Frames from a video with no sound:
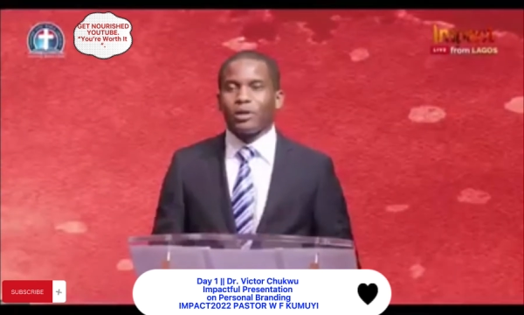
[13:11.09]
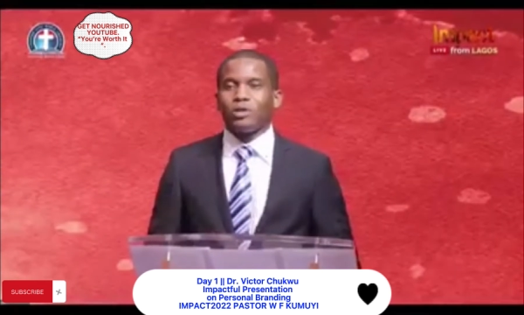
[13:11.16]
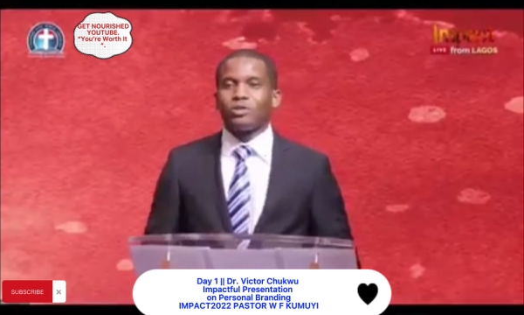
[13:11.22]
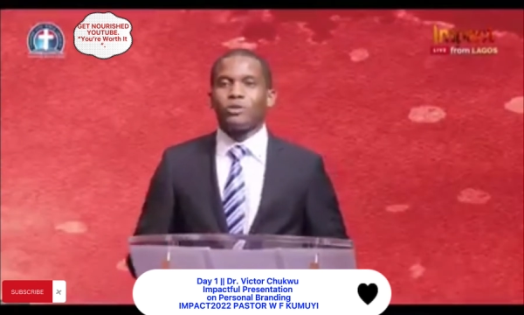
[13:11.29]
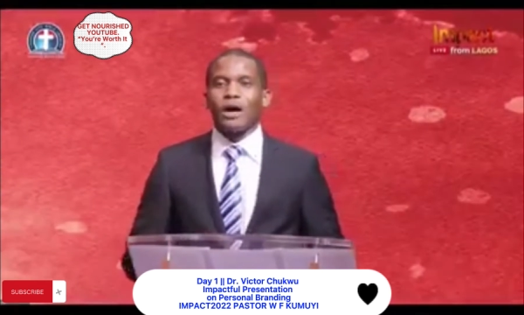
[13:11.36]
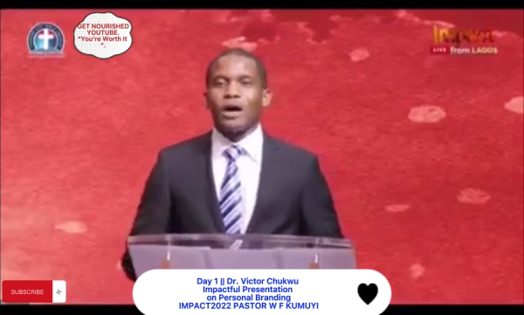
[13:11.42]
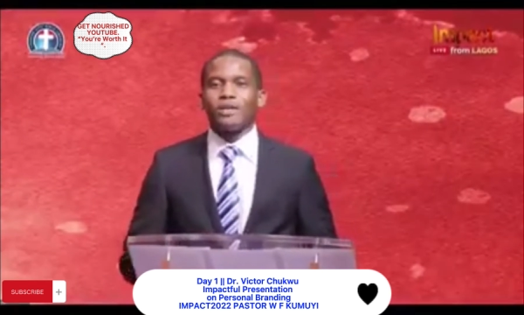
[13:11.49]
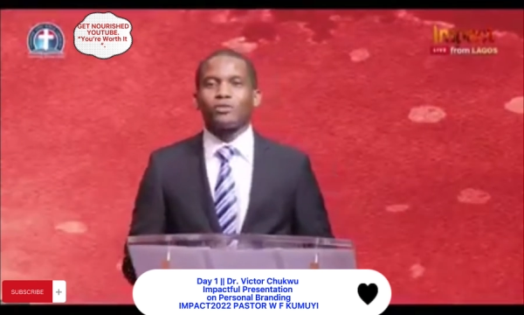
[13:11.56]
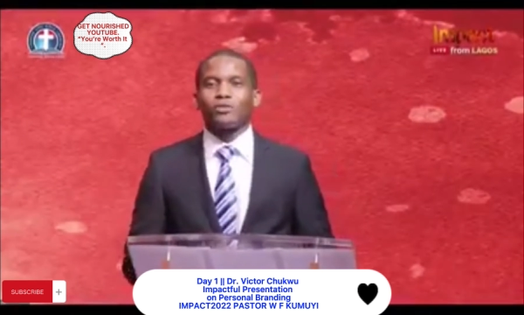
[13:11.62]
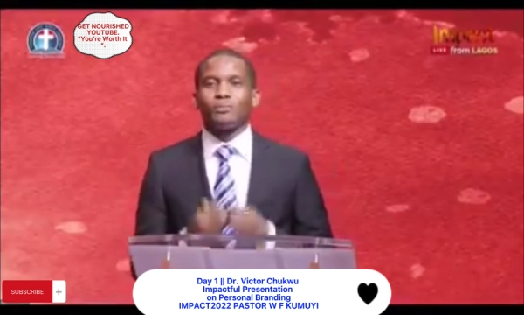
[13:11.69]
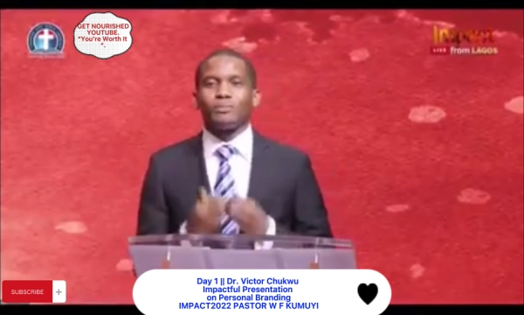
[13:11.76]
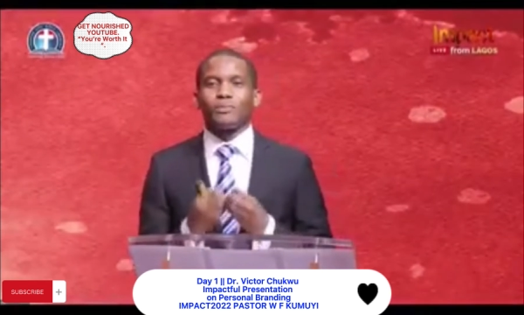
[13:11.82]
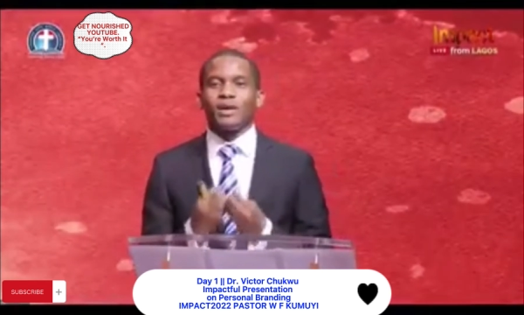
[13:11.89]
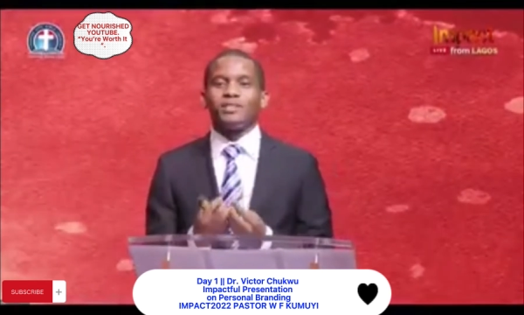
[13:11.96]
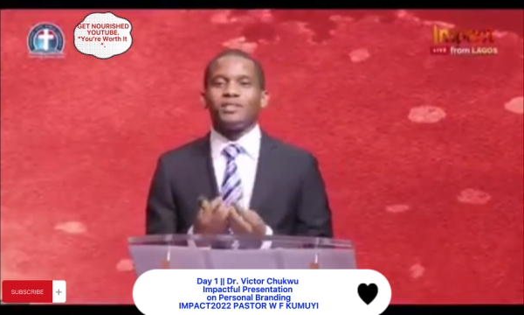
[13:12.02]
So as you
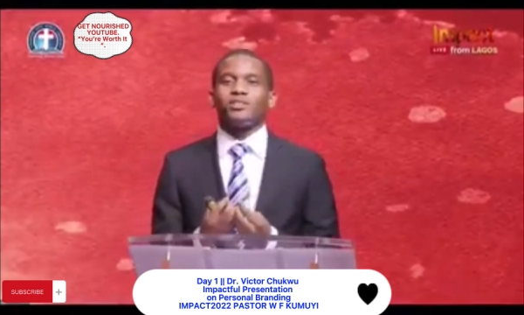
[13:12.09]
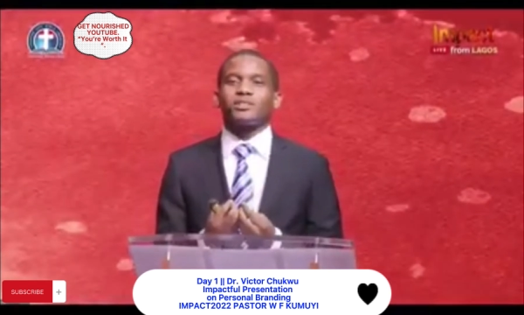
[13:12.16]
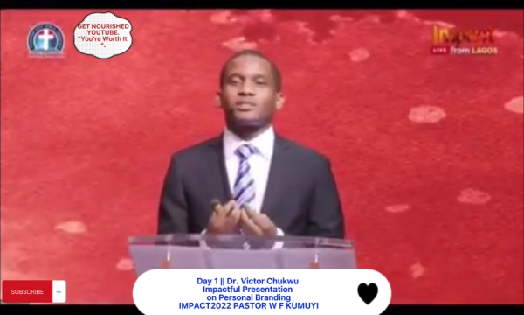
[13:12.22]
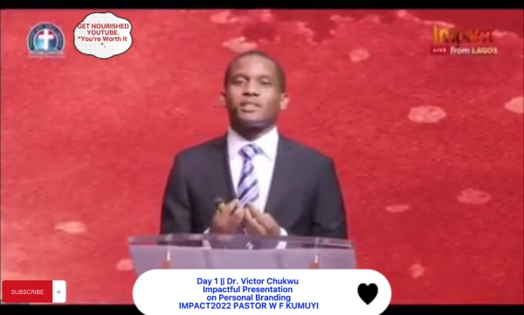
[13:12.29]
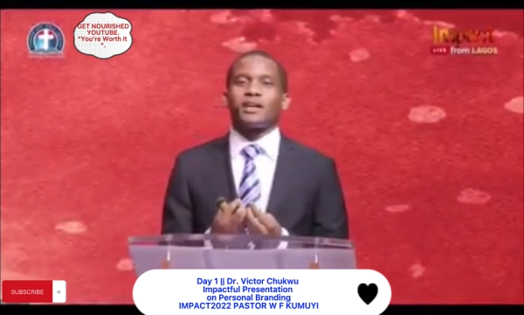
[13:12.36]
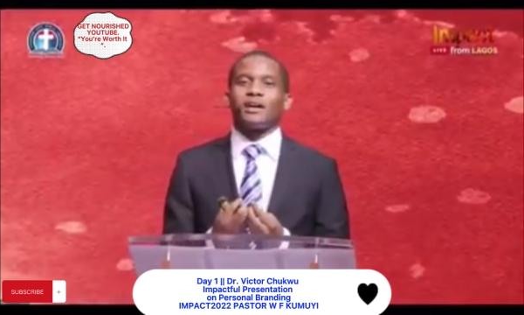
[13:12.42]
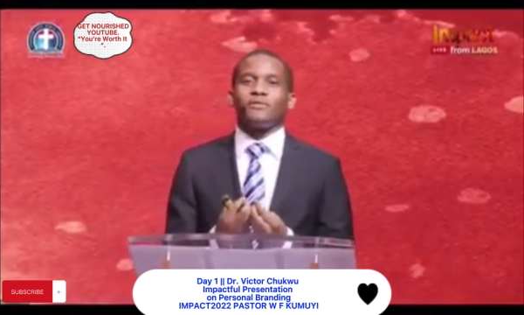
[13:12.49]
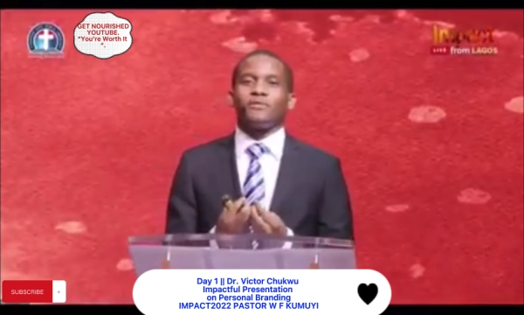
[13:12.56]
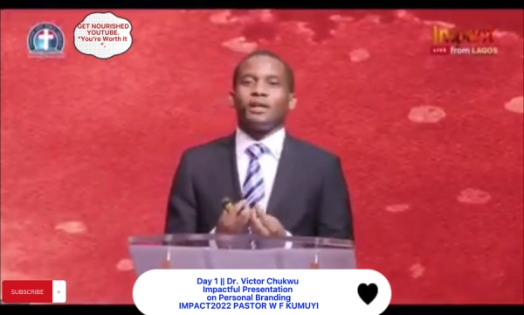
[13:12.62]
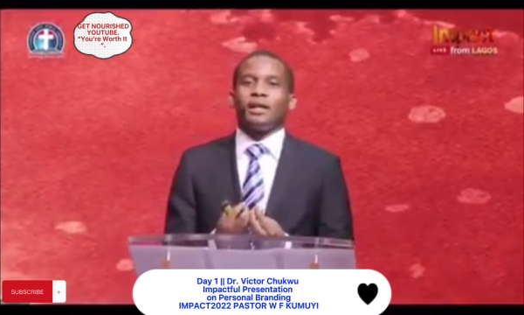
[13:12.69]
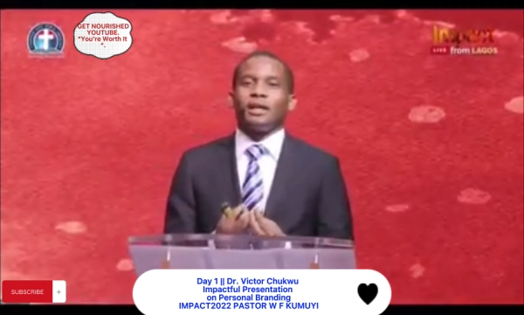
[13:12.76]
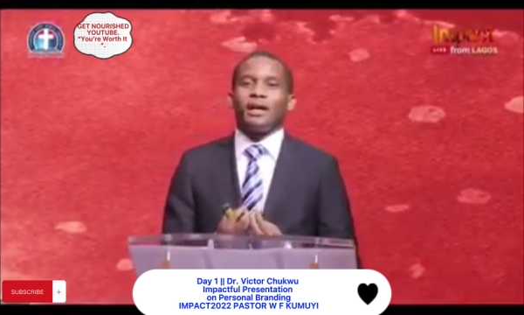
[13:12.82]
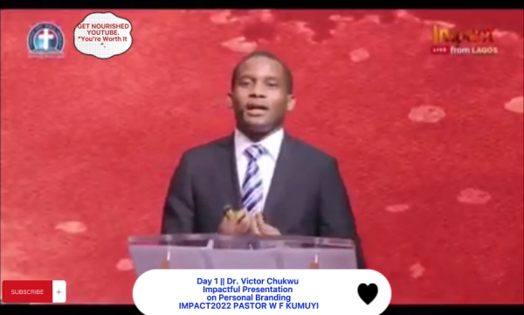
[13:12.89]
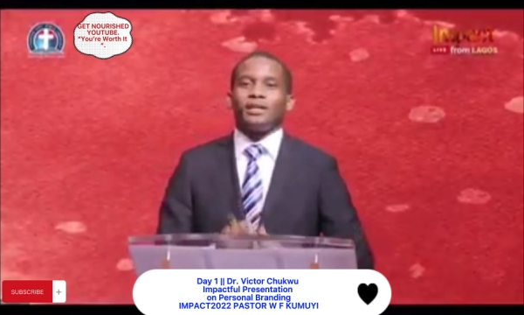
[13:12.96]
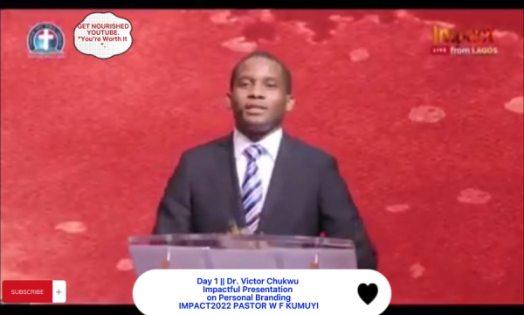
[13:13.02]
brand yourself
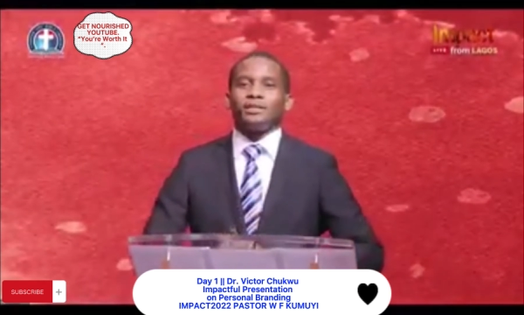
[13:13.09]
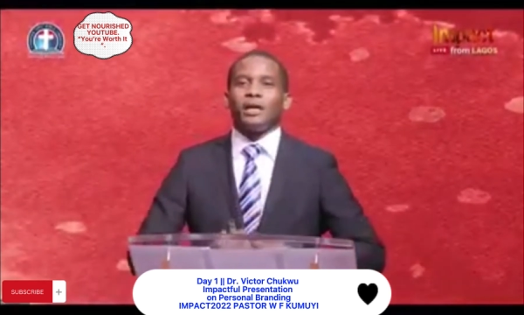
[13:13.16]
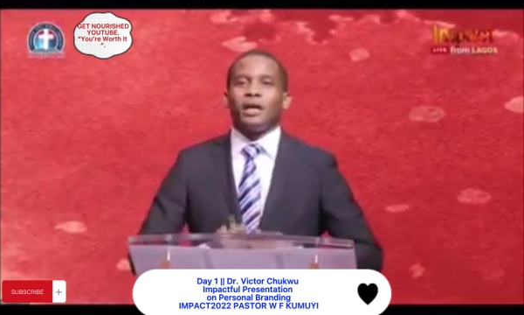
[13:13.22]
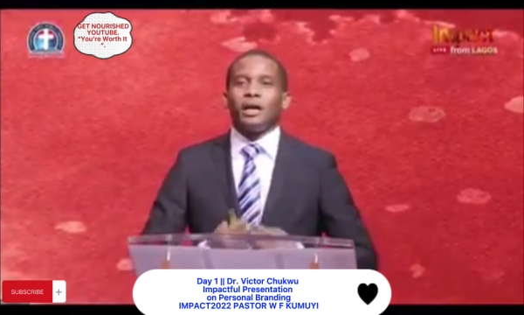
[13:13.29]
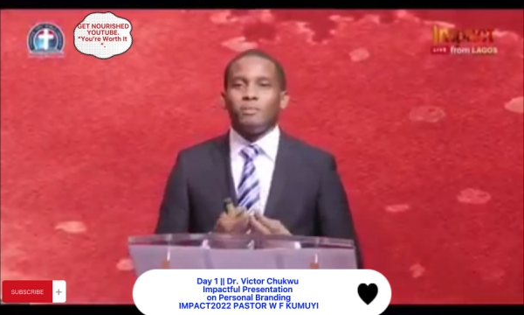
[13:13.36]
online,